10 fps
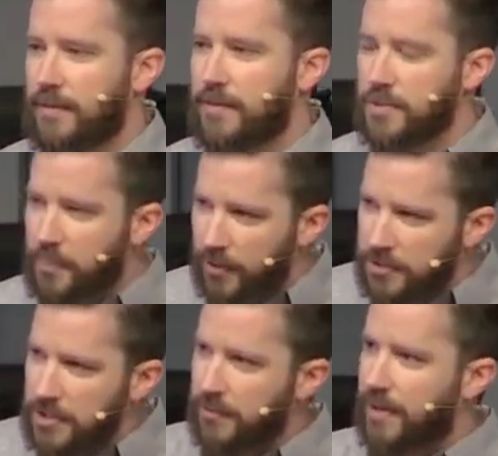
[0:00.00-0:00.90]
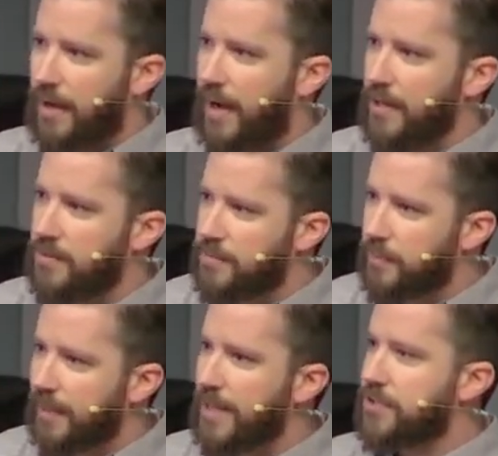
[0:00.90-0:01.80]
There's a personal God who's
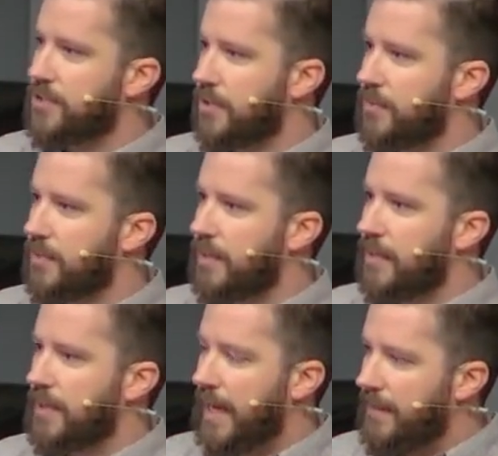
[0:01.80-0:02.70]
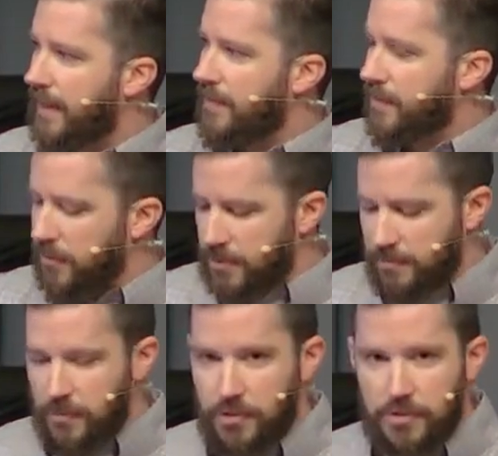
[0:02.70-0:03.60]
blessed you, and, and those,
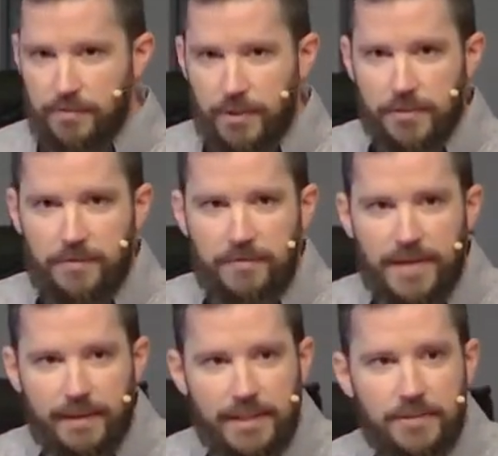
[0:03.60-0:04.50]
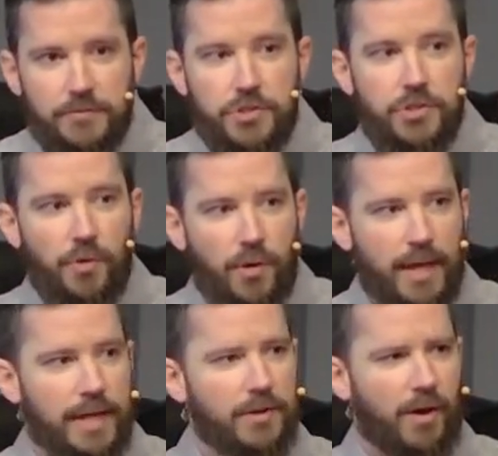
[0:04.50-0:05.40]
those feelings of
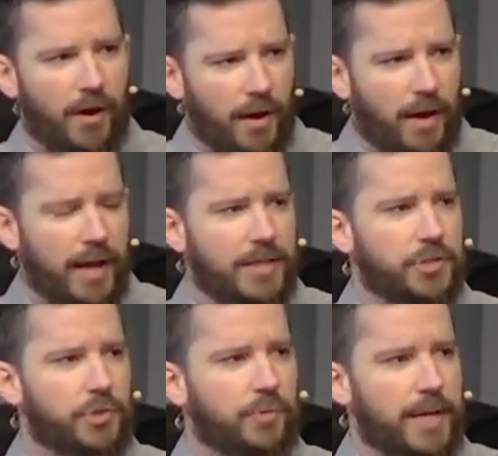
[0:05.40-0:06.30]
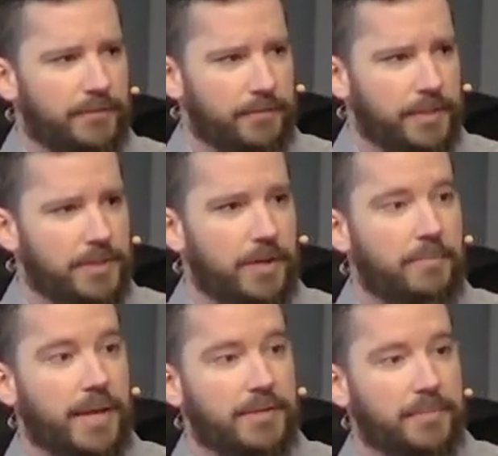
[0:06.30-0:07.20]
joy and awe and gratefulness are
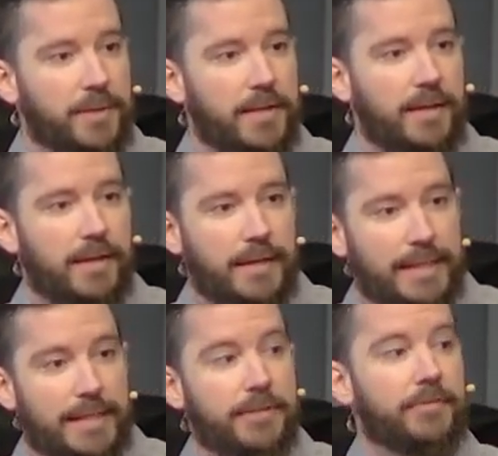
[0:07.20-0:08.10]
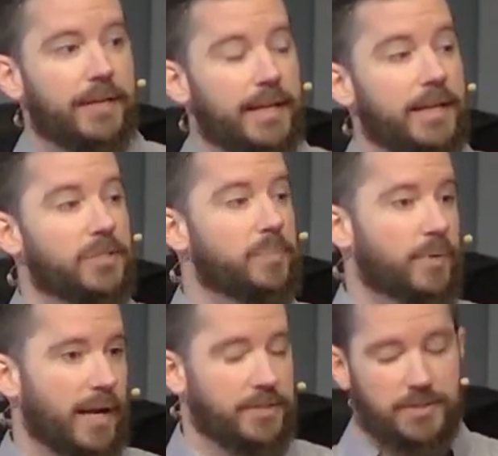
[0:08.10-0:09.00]
meant to be given and
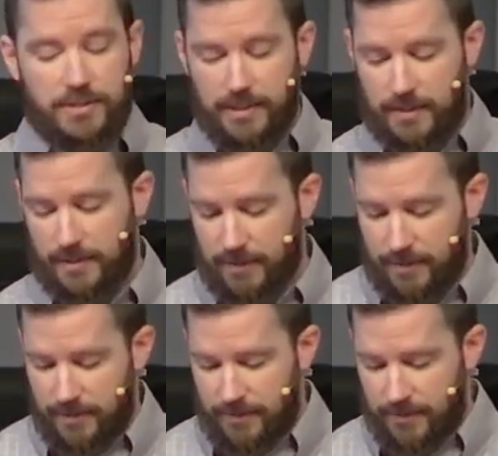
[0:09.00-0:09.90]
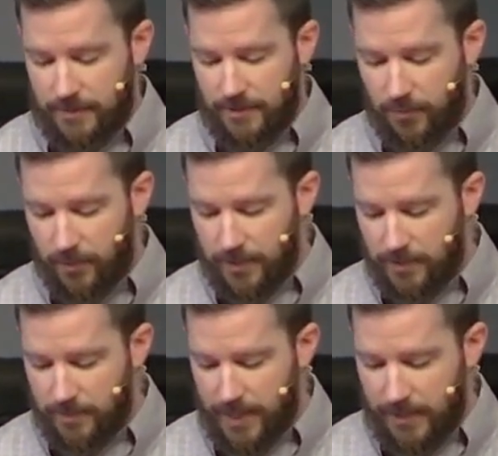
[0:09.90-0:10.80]
expressed to the one
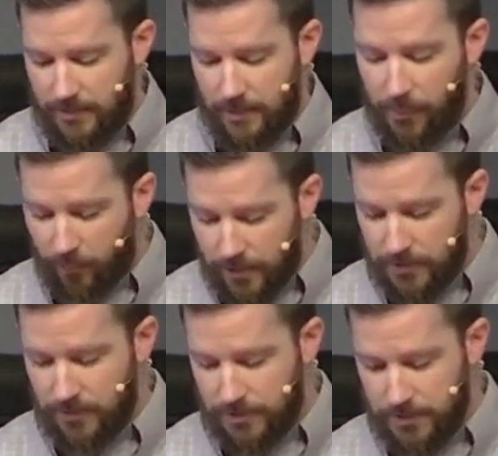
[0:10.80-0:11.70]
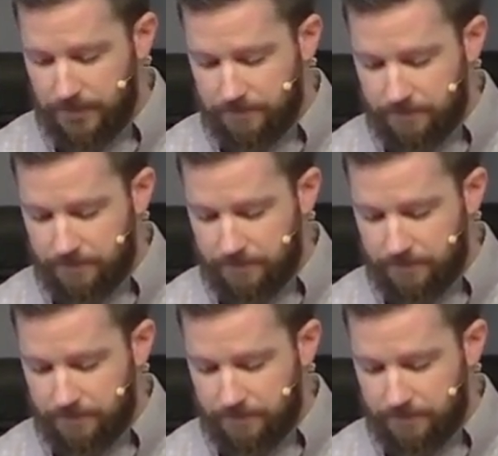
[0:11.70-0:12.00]
who made you. They're pointers